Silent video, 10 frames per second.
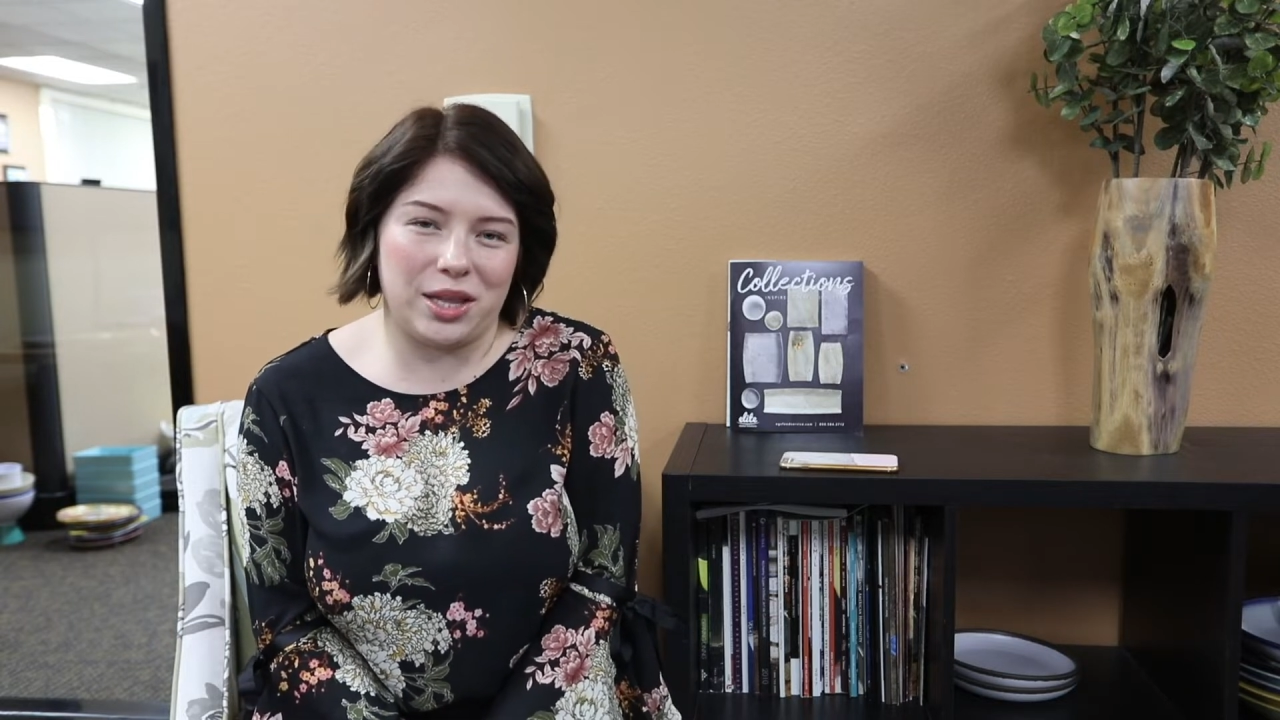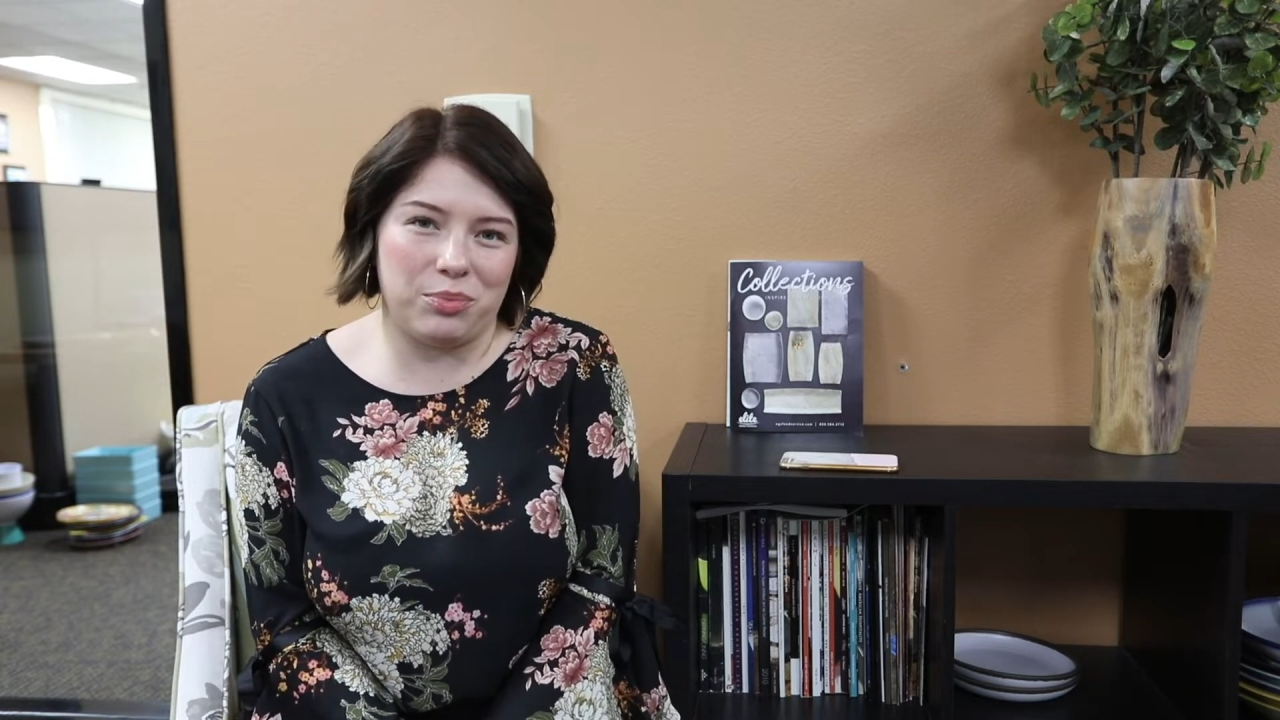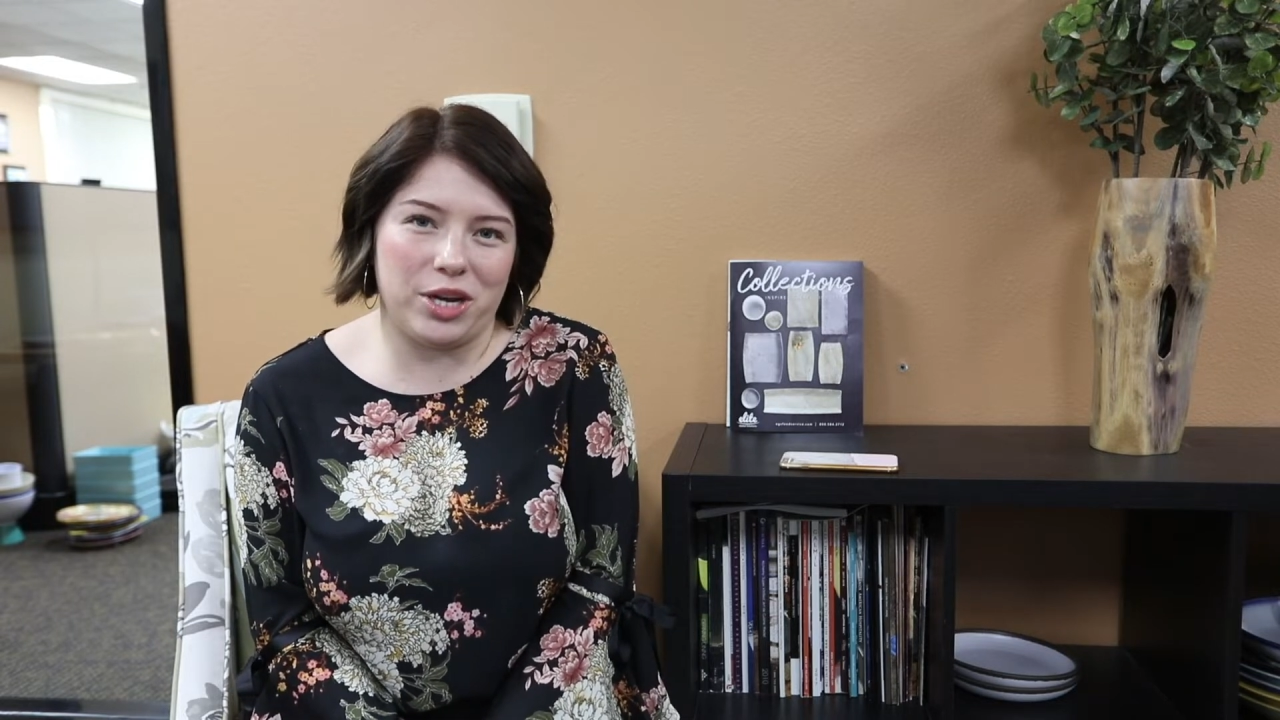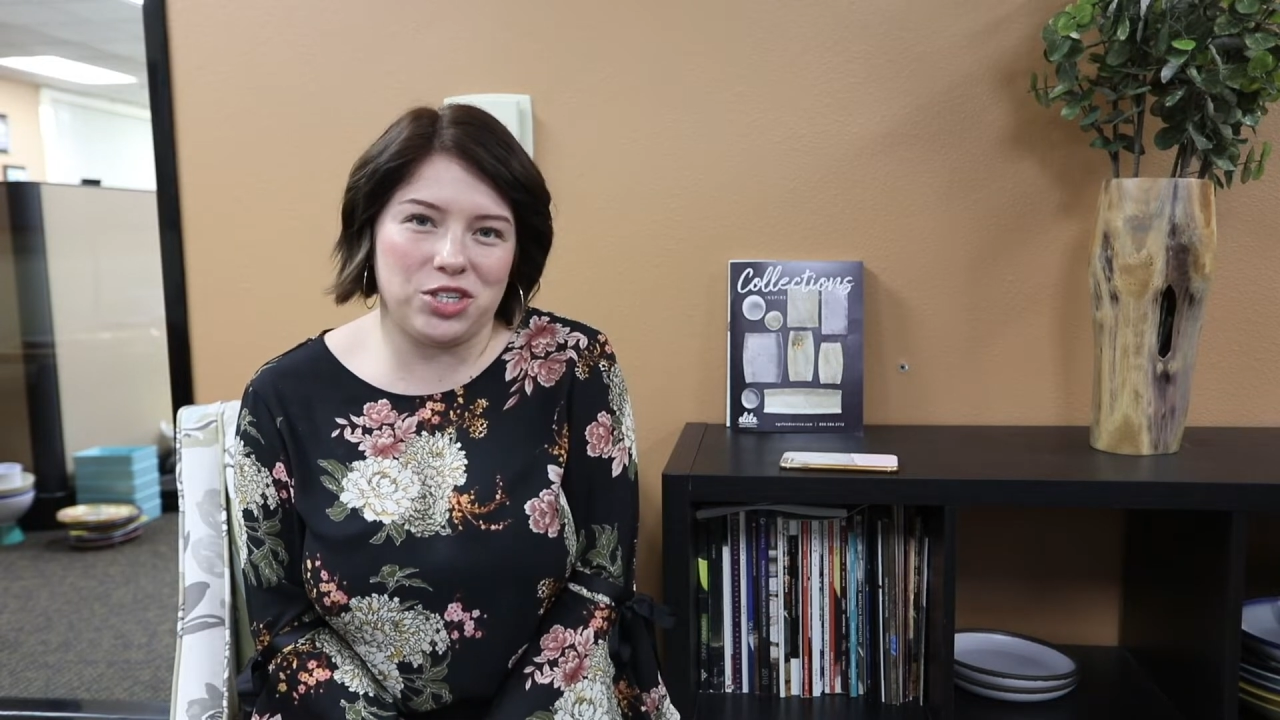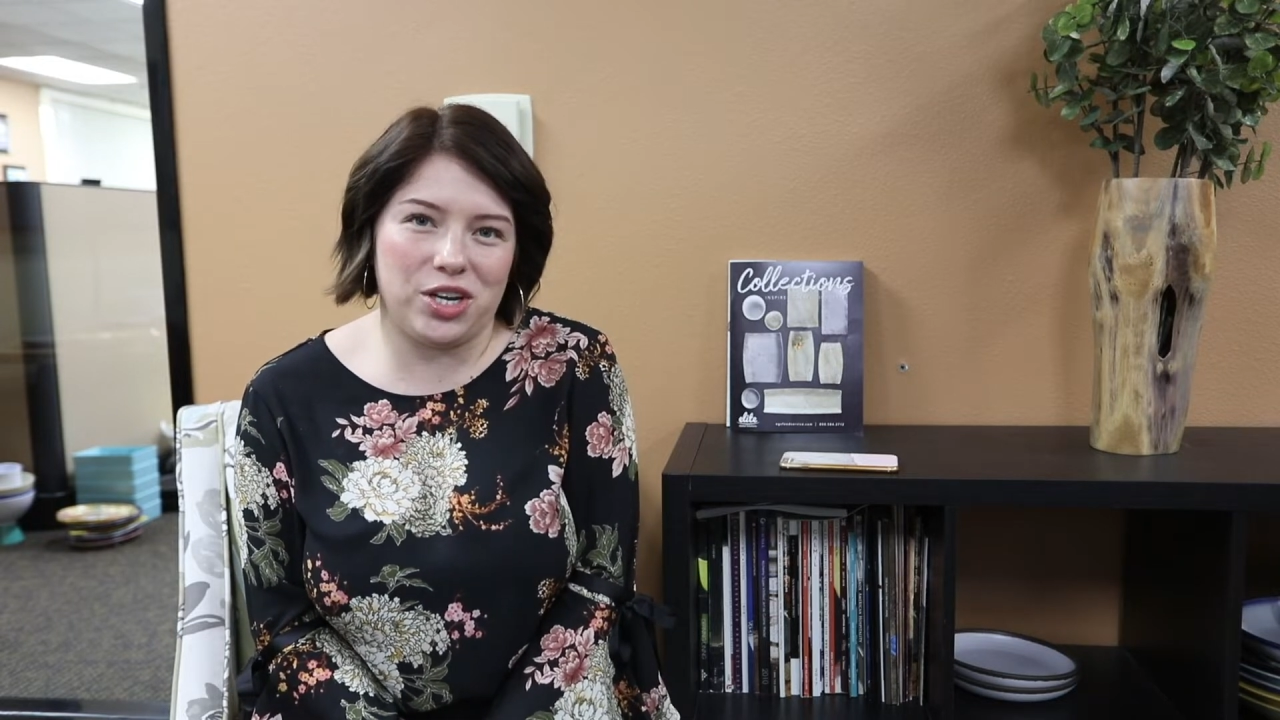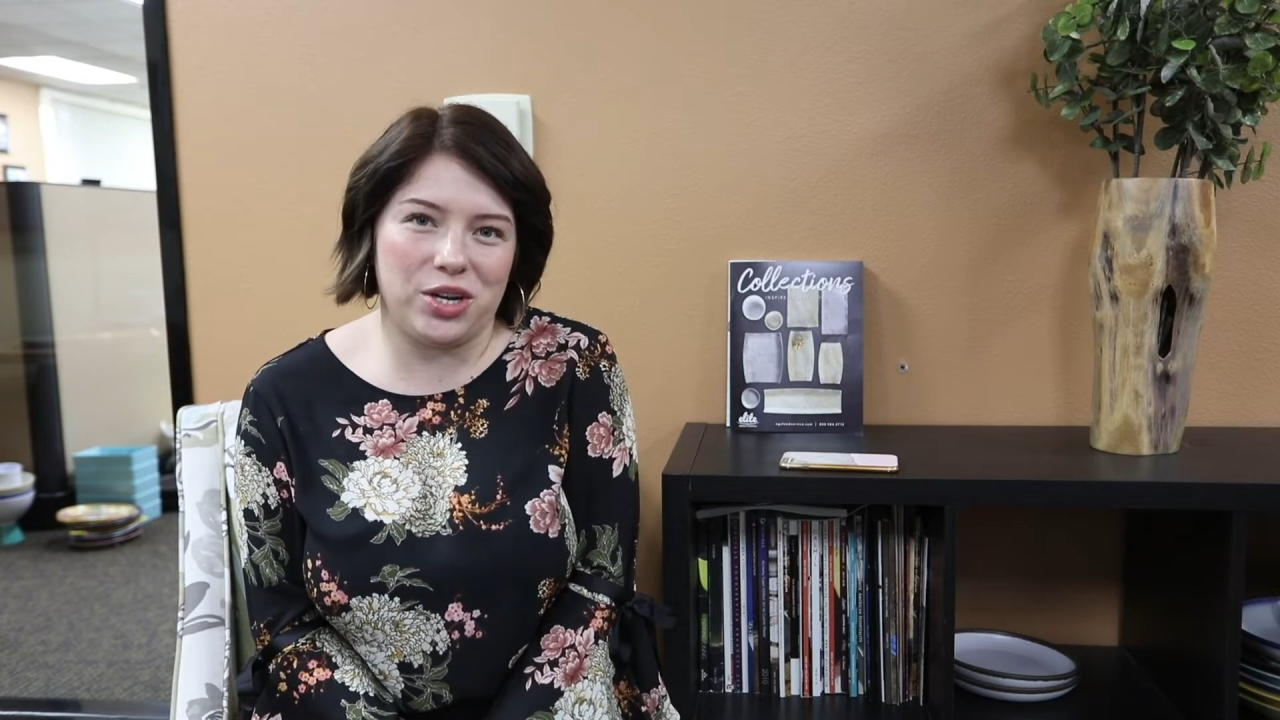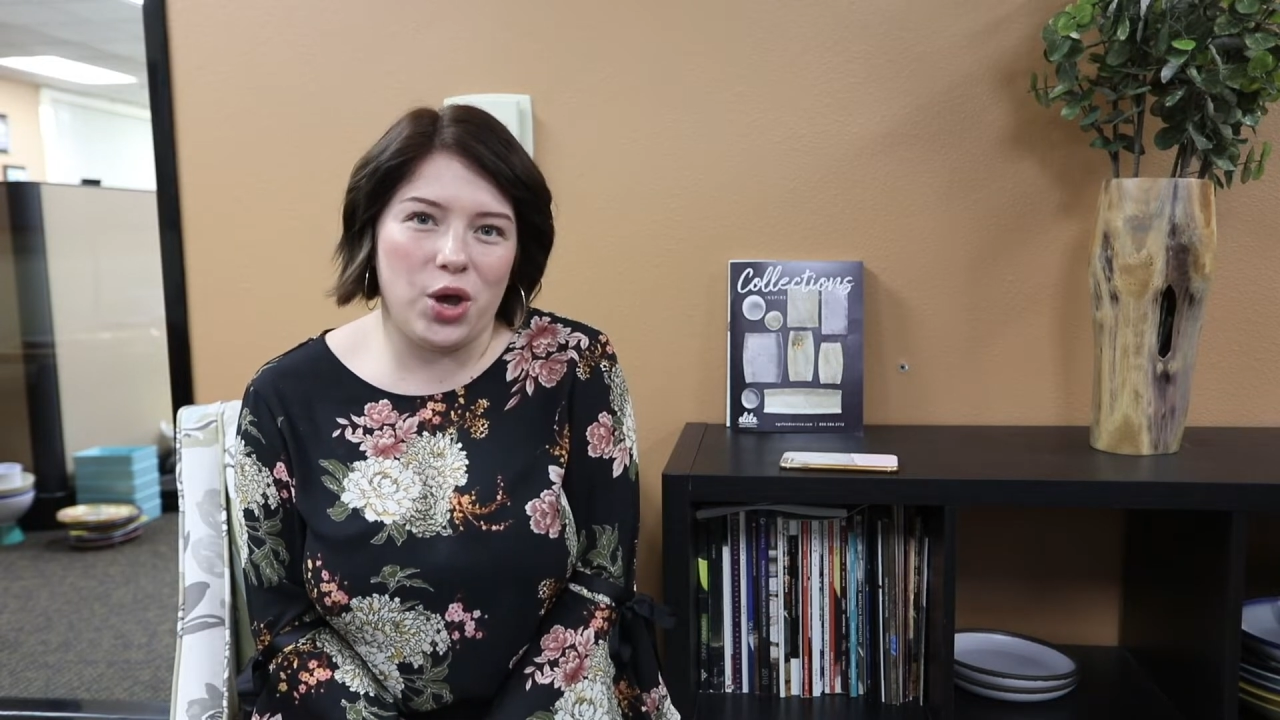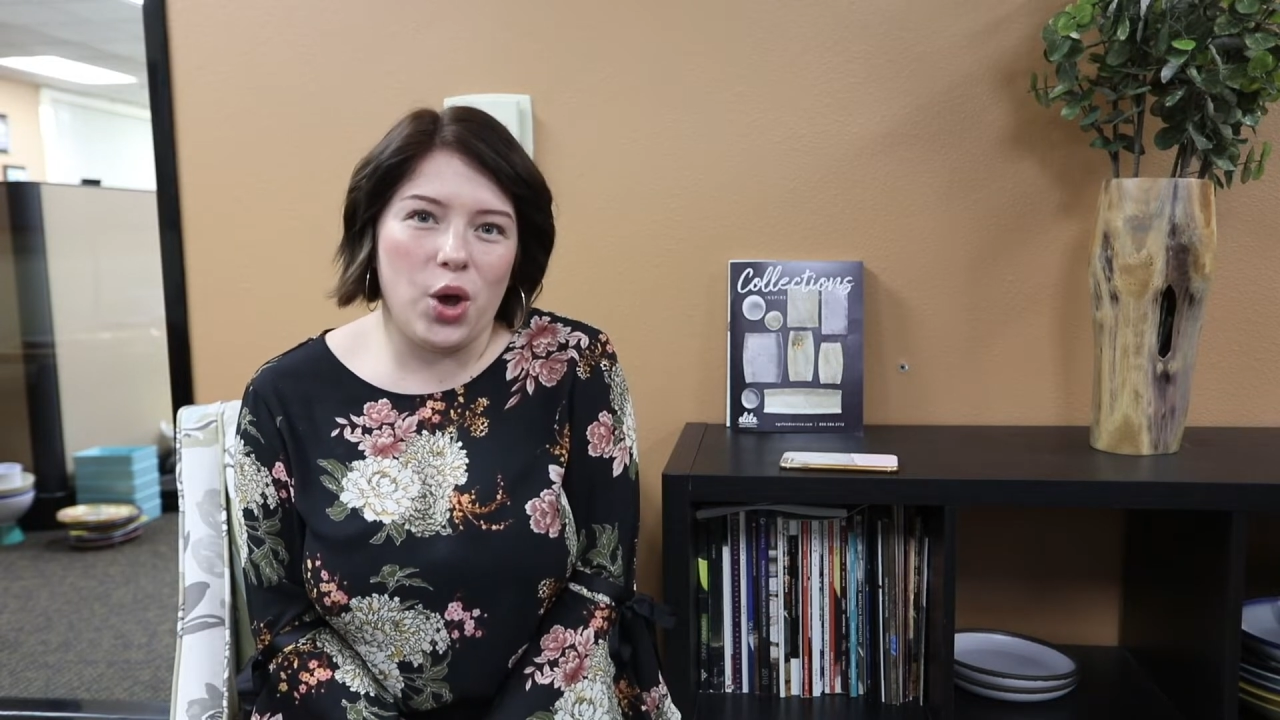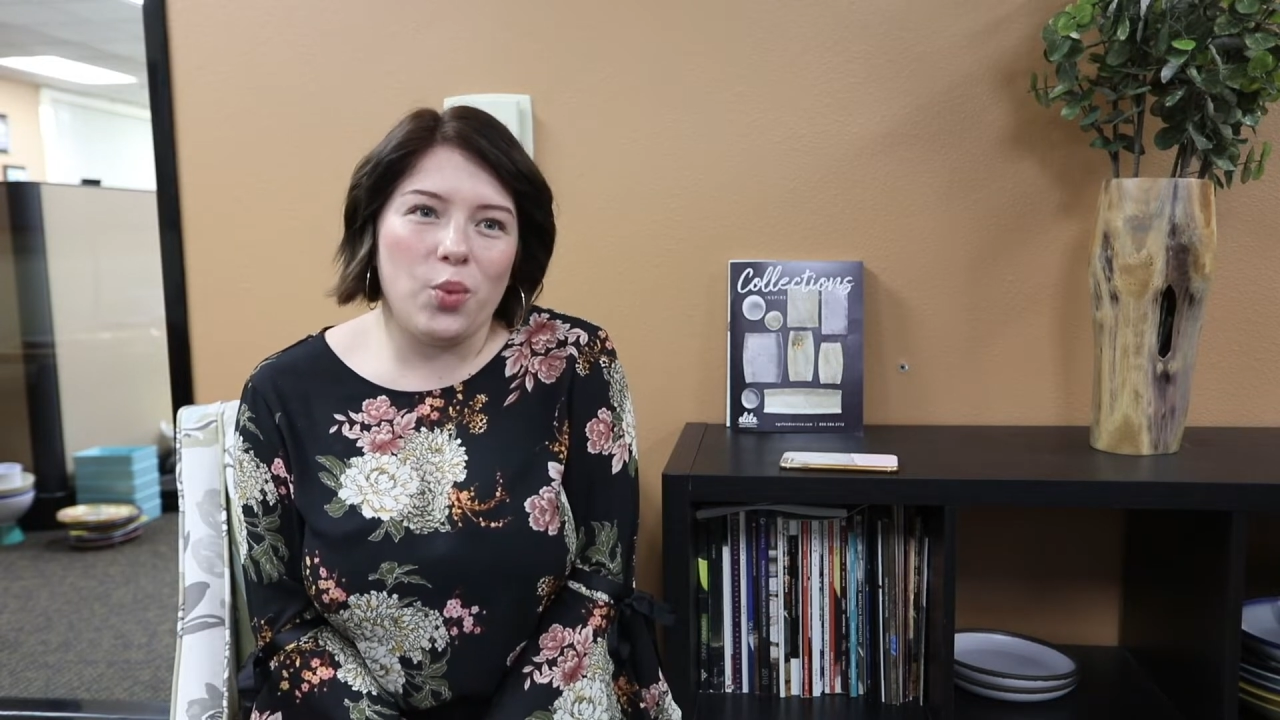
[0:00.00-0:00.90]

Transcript: celebration,